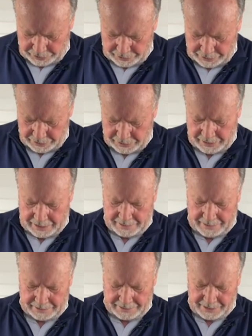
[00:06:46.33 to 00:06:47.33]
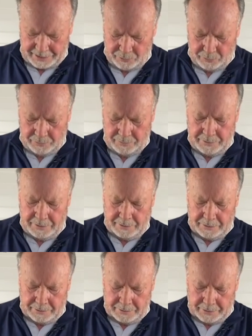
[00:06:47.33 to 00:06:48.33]
need to take that out
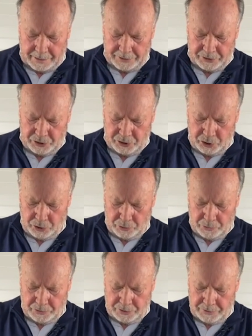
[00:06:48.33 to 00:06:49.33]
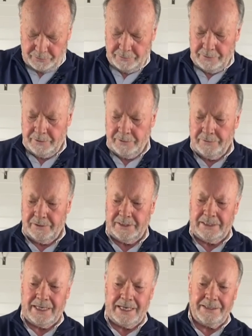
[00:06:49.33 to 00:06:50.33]
and just use the
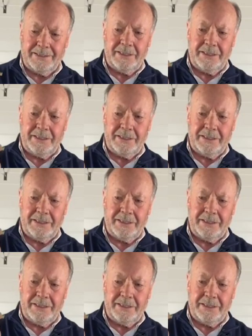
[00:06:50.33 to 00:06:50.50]
little Allen